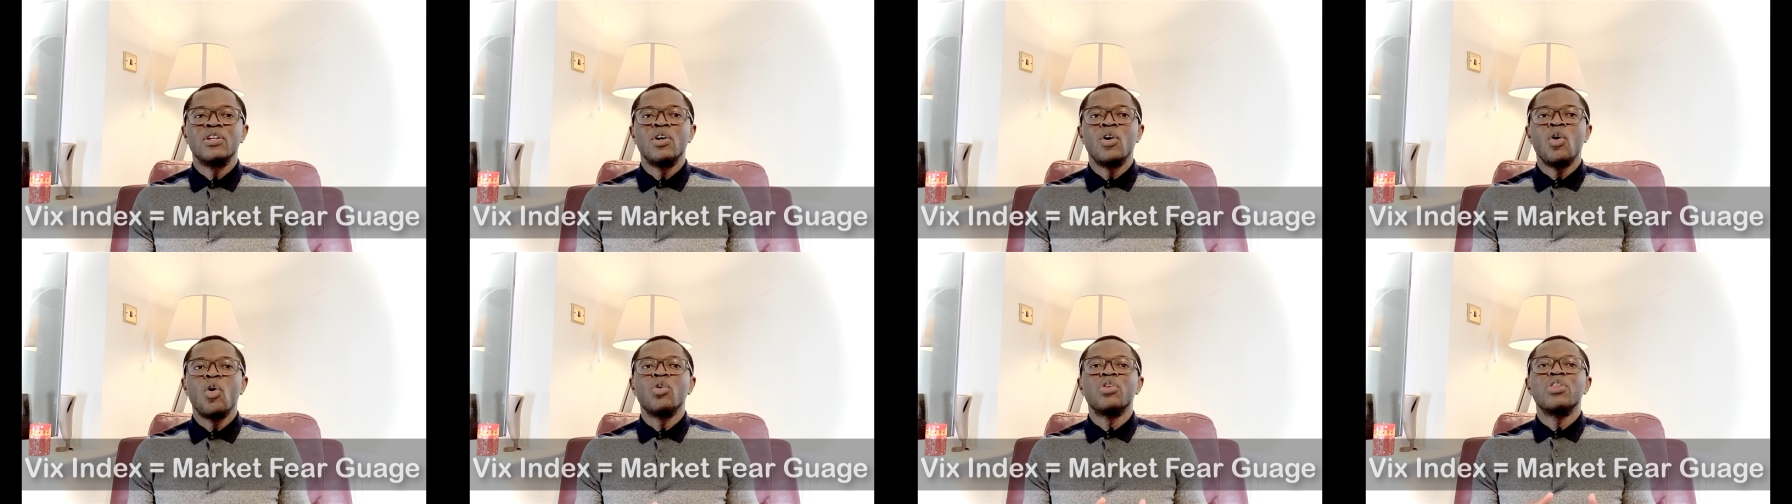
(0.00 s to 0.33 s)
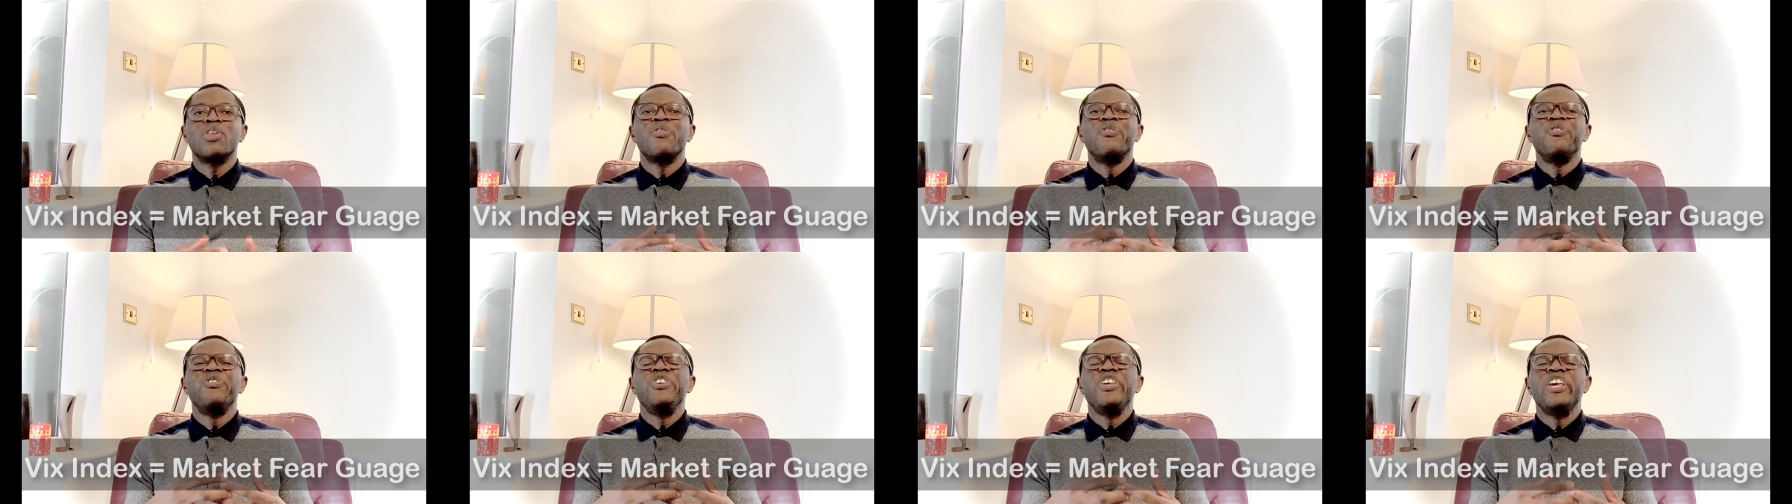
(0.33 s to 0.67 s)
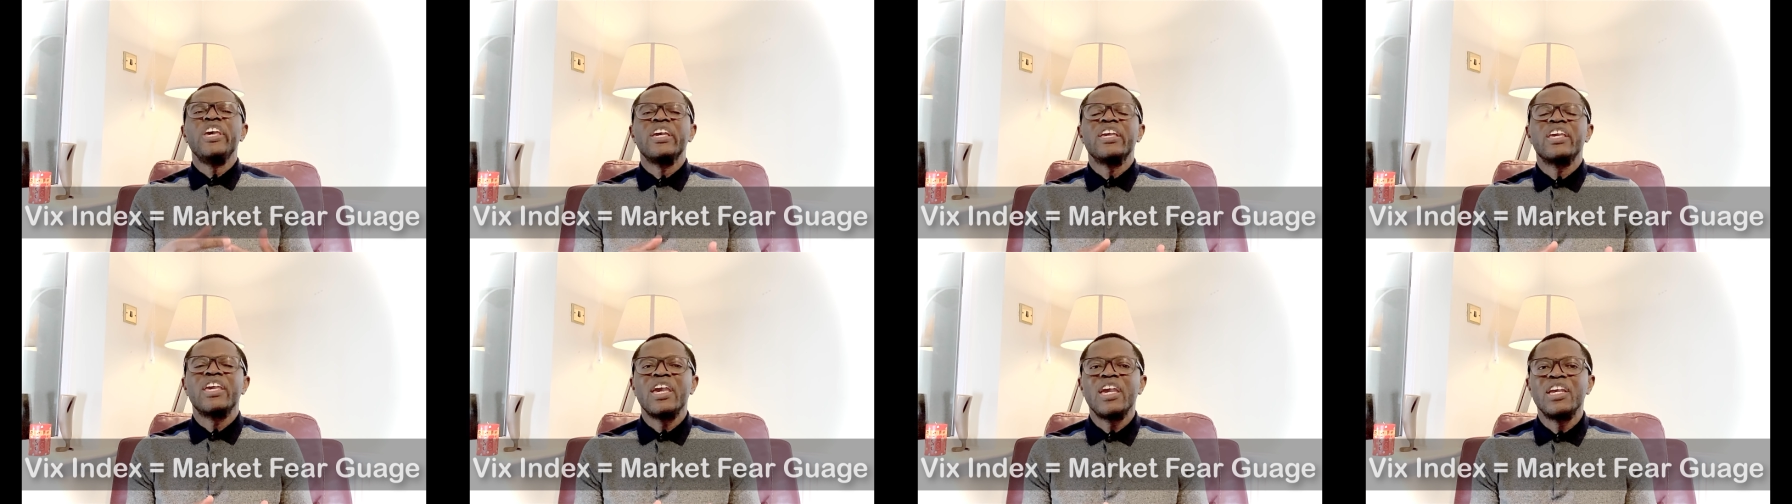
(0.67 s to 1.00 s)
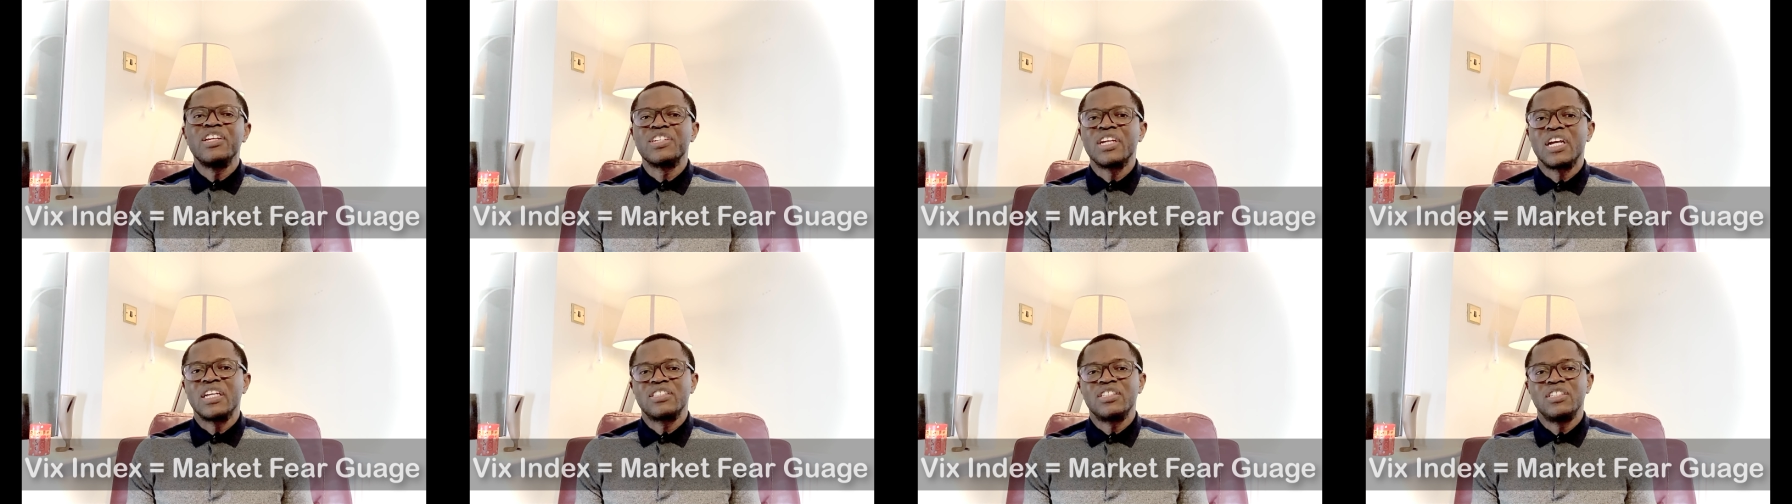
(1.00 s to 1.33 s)
or the fear gauge
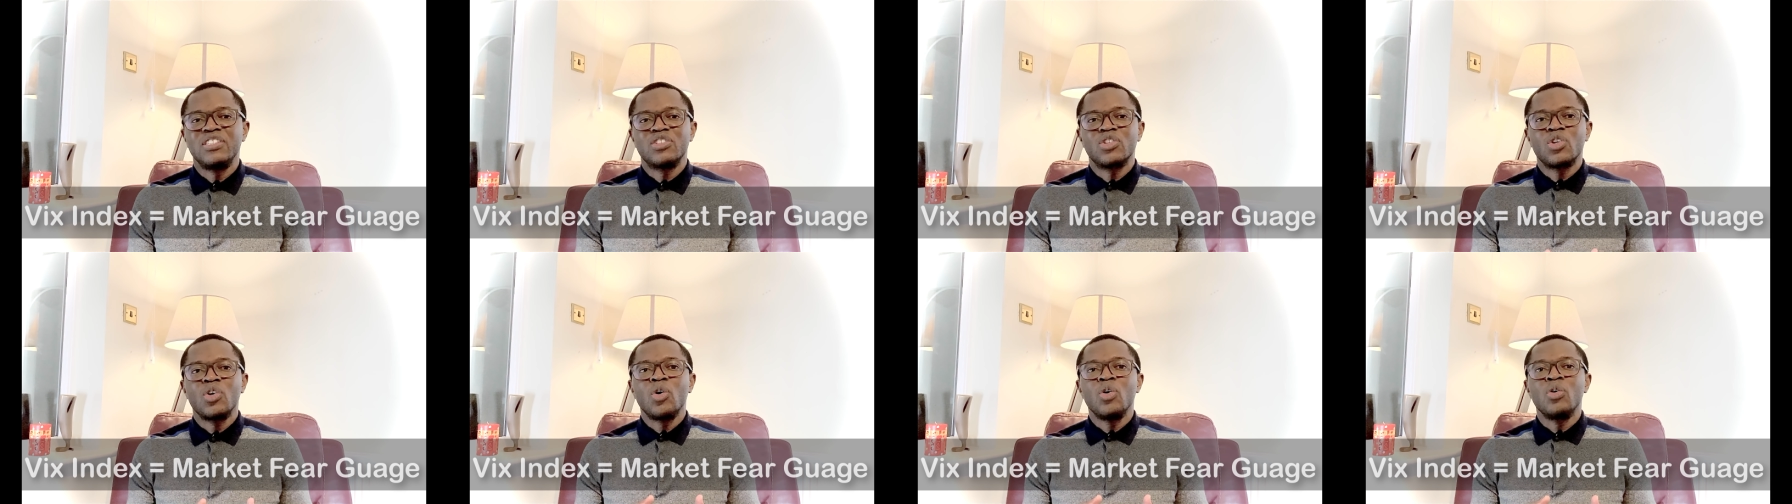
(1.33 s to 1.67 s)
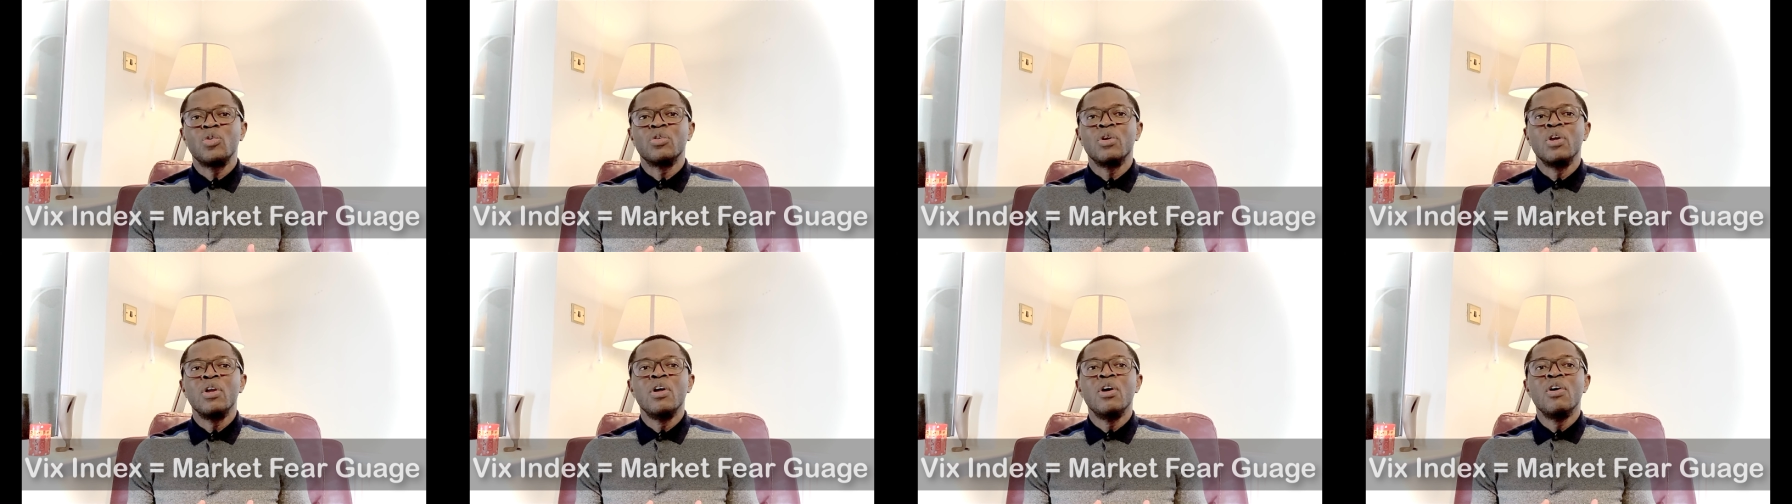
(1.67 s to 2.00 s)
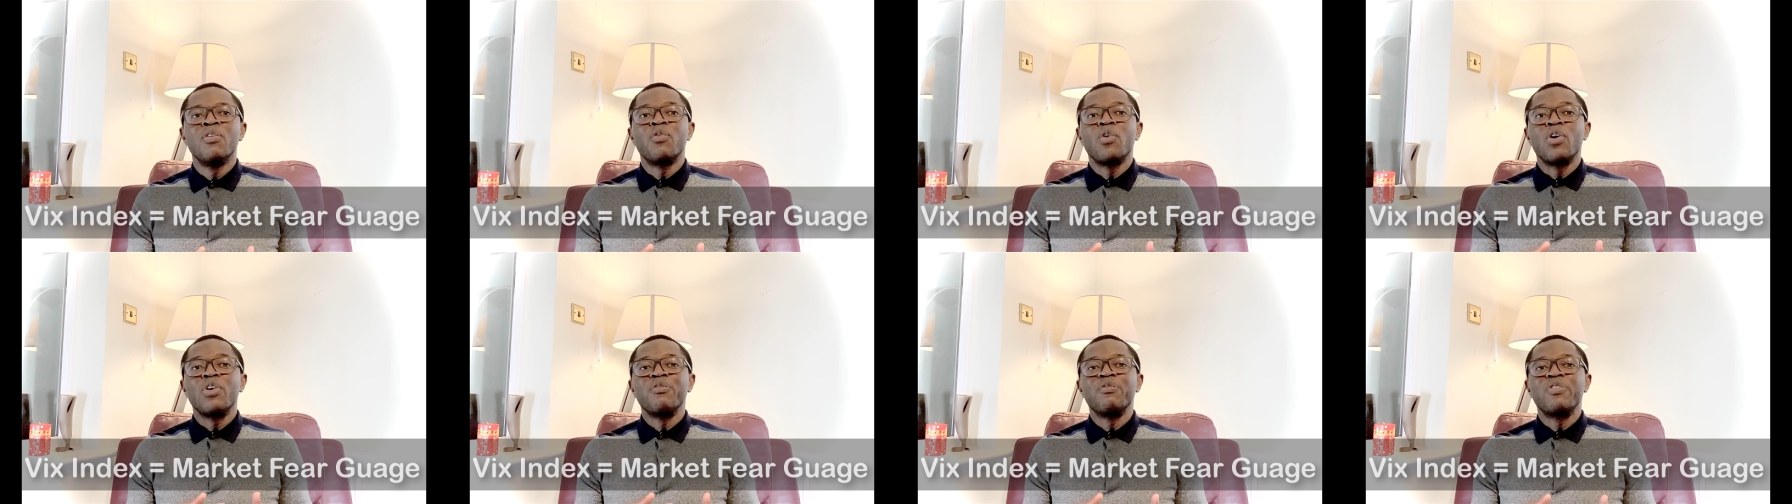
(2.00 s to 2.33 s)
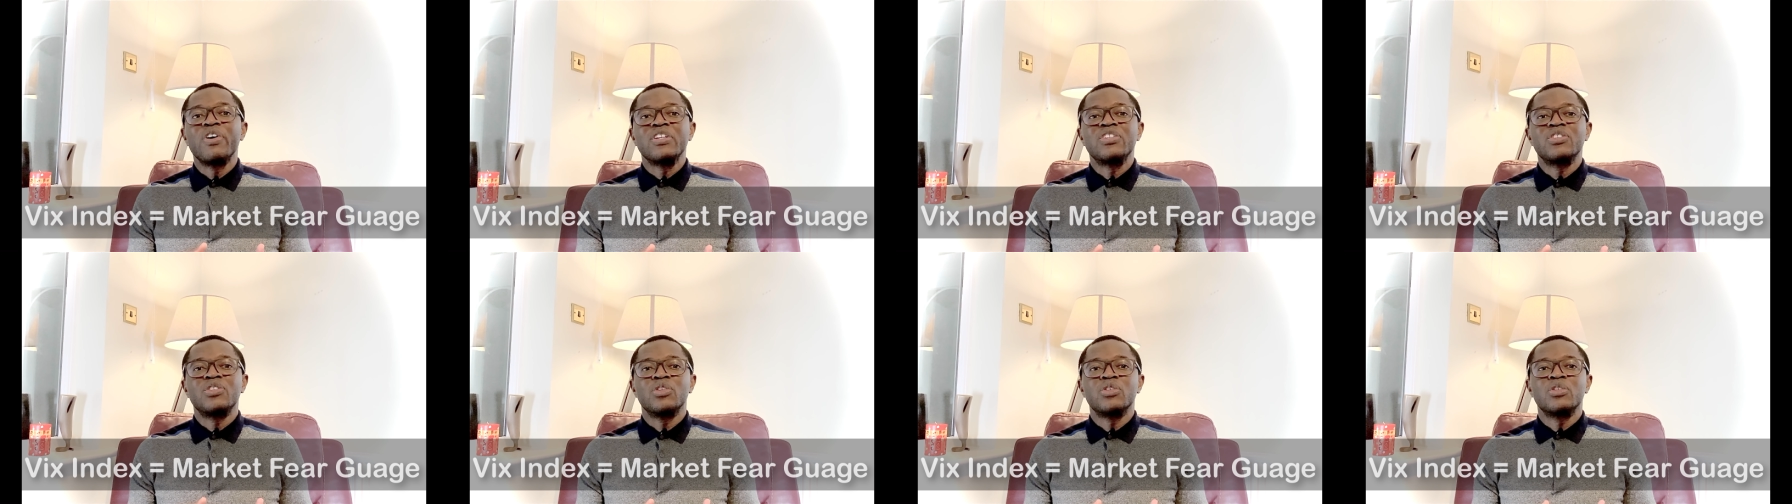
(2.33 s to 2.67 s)
as it's called for
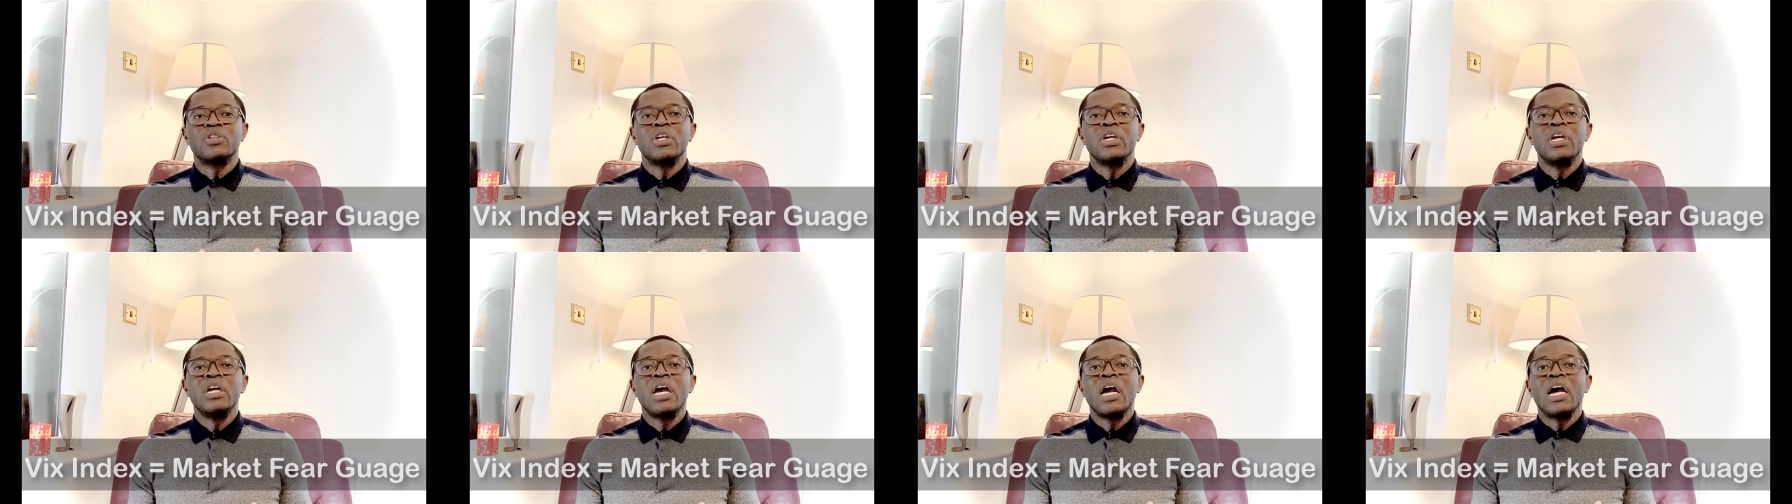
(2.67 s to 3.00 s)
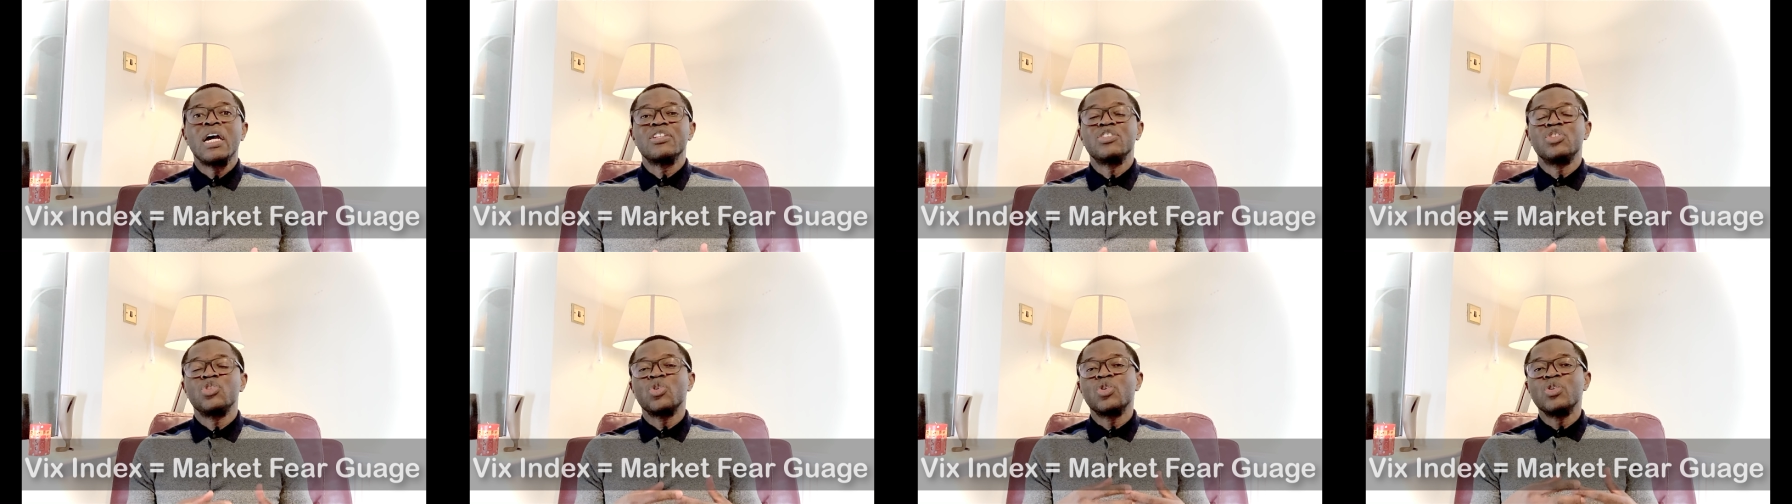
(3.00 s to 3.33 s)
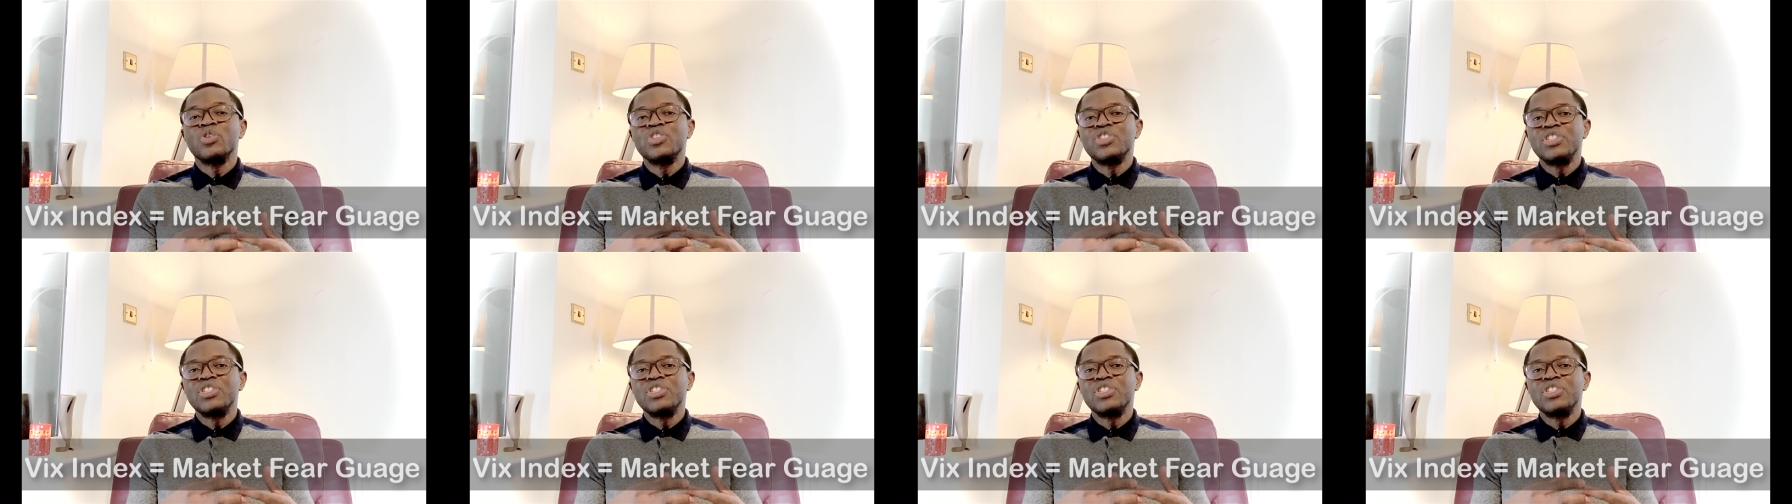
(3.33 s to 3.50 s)
investors as you can